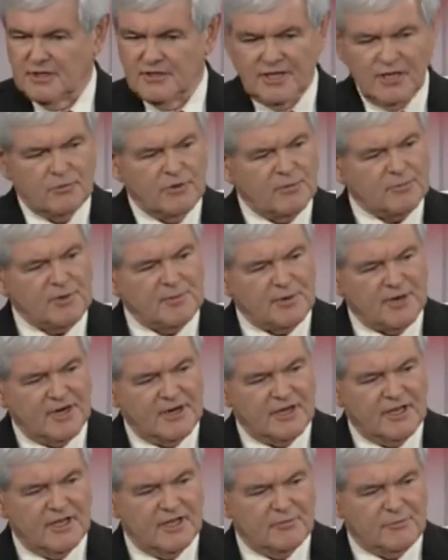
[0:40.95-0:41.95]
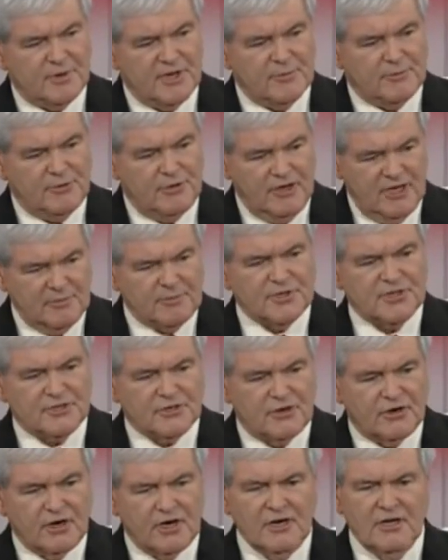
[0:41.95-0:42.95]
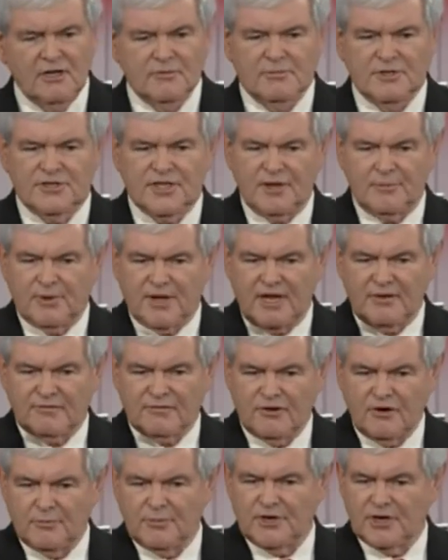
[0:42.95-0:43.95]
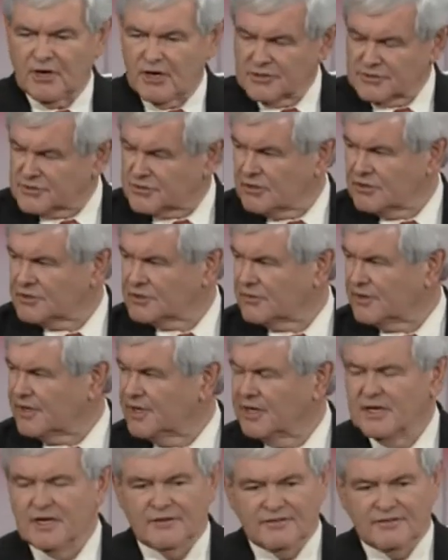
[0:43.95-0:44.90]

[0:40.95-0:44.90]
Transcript: They weren't prepared to give people Lipitor, but they'd pay for open heart surgery.